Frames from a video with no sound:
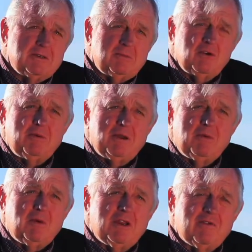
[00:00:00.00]
most
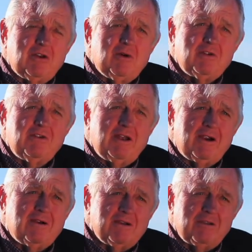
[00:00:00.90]
people won't even know it's
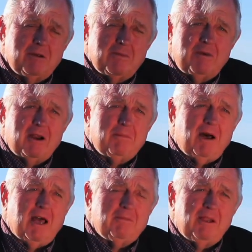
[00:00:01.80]
there. It'll be a buried
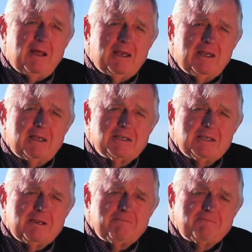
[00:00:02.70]
pipeline.
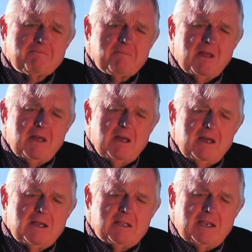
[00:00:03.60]

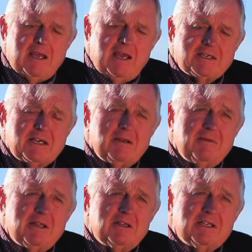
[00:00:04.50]
Today it's going to
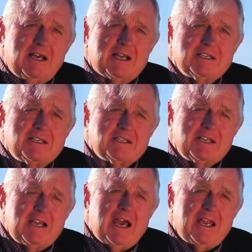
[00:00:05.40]
be, it looks like a
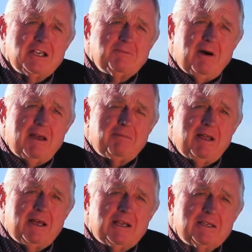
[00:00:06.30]
69-inch
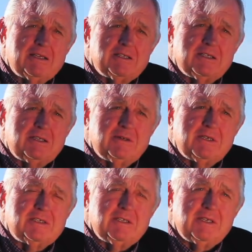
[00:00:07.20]
pipeline, so
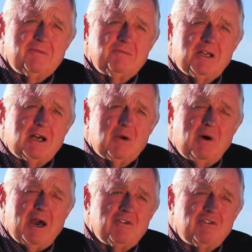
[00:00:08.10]
it's not
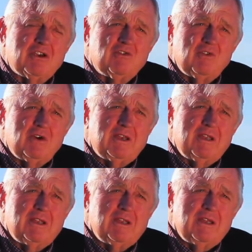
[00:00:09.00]
quite 6 foot
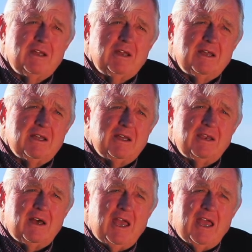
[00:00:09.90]
in
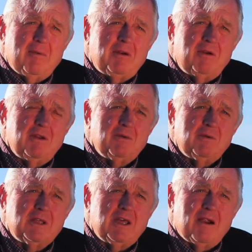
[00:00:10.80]
diameter, and it
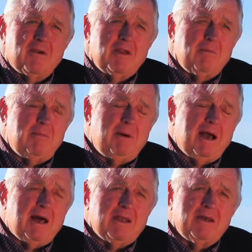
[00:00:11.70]
will carry
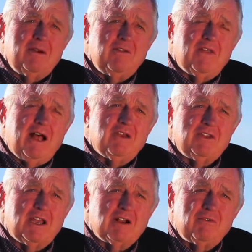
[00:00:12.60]
about
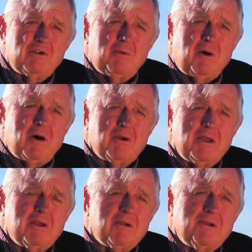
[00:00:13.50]
100,000 acre foot of water a year.